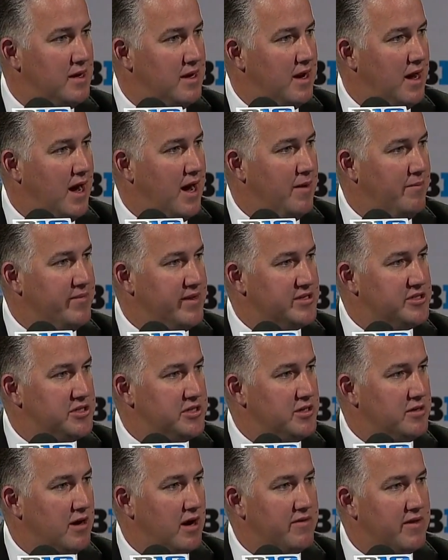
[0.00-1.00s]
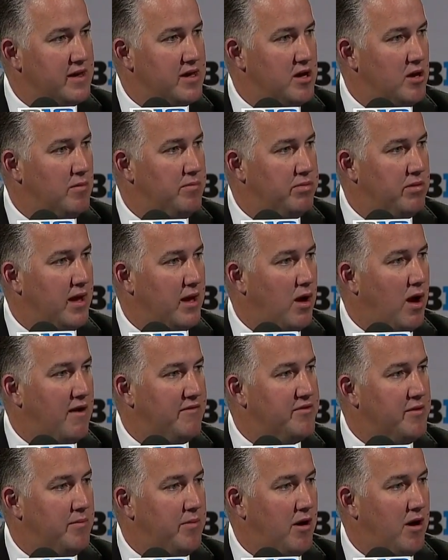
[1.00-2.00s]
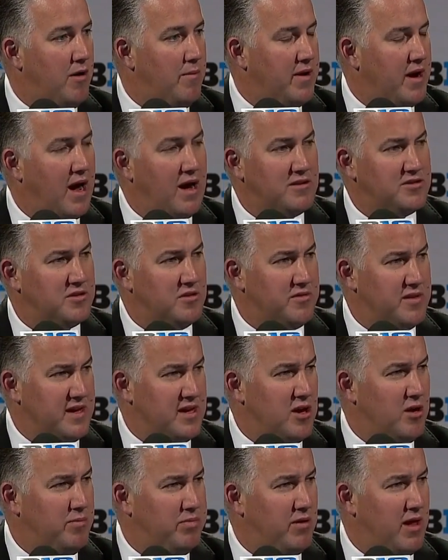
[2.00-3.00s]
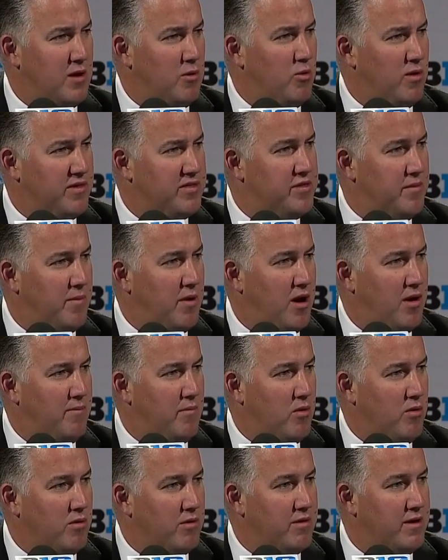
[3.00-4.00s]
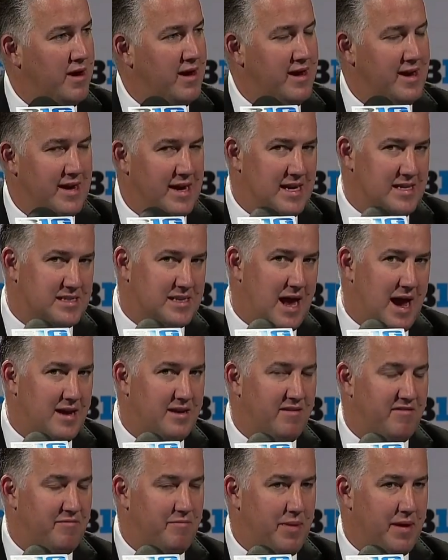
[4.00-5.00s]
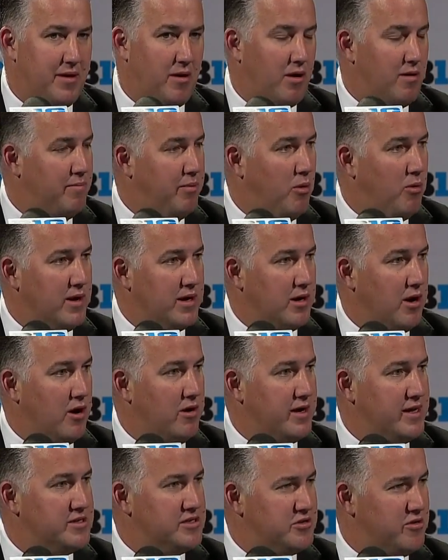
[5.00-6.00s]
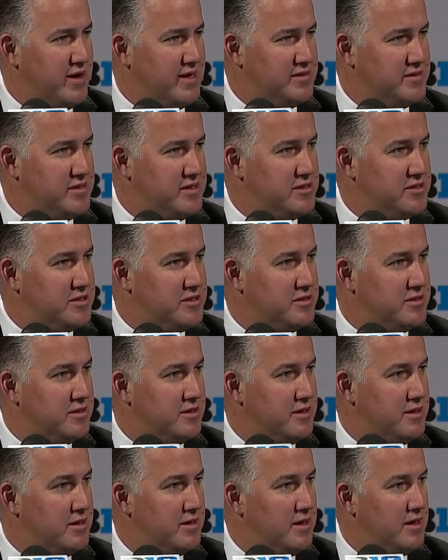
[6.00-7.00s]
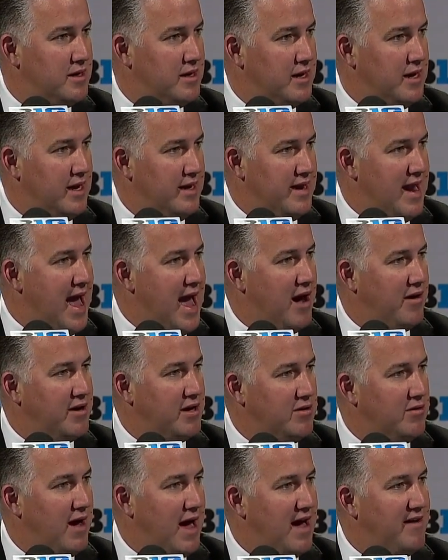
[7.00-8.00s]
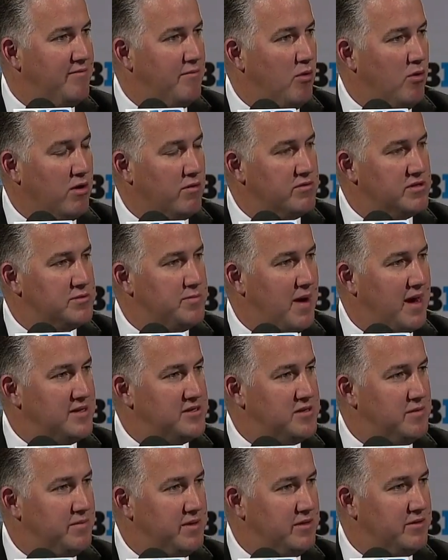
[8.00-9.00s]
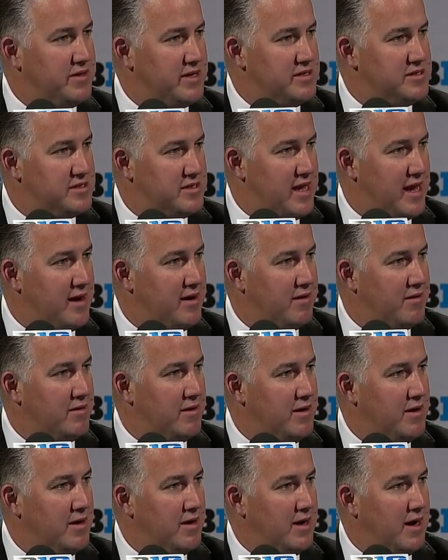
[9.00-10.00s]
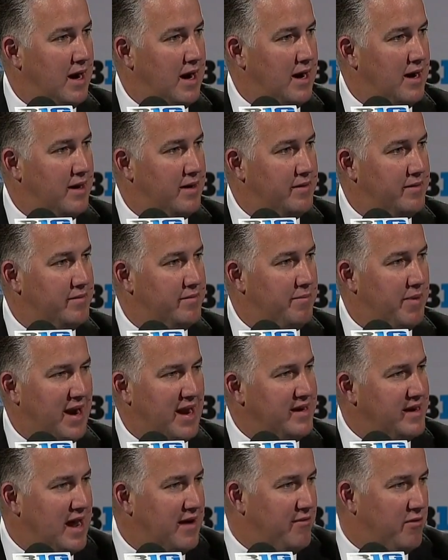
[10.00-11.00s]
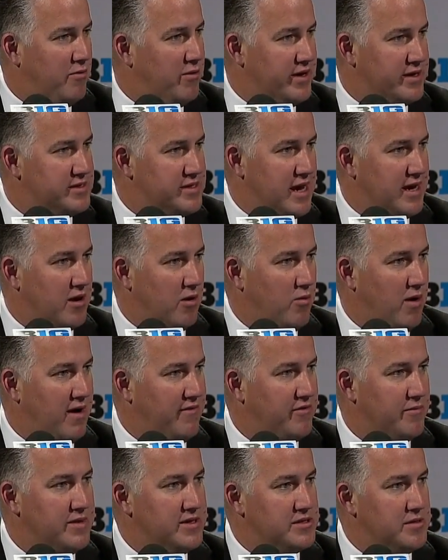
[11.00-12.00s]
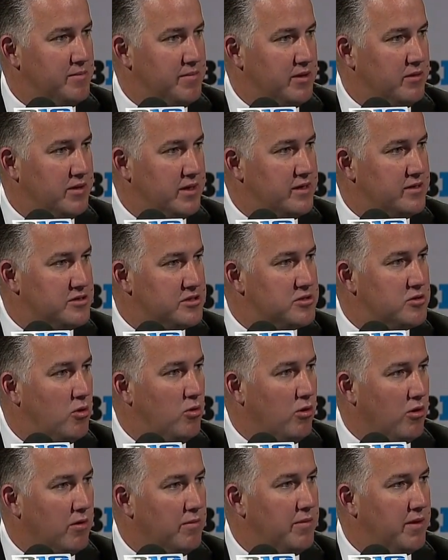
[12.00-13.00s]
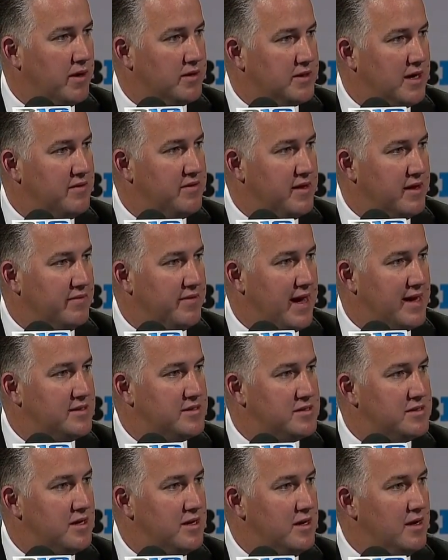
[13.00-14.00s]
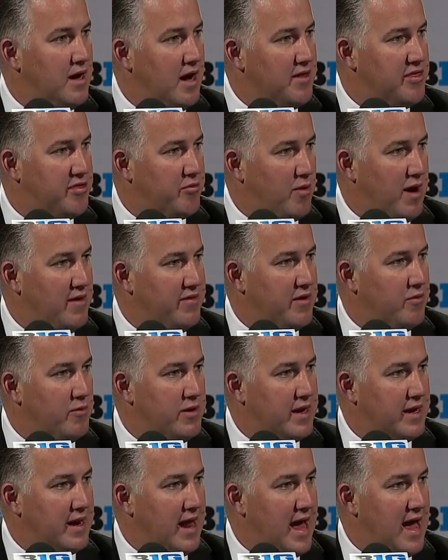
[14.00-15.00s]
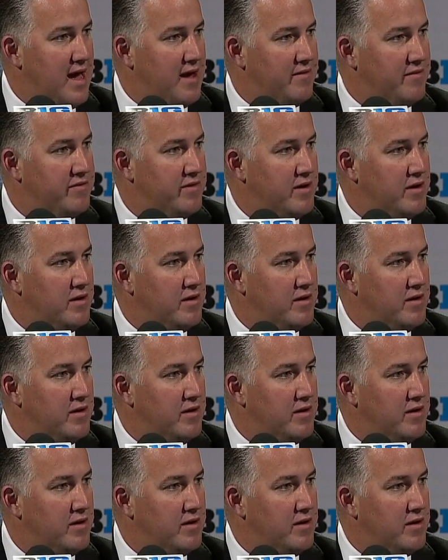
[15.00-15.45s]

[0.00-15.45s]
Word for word: um, this year. I think he'll play off the ball, but I also think he'll play with the ball more. He's kind of been our point guard in transition, and now he'll have more responsibilities there. Um, but I never want to take away from his ability to score because I think that's a threat that we can have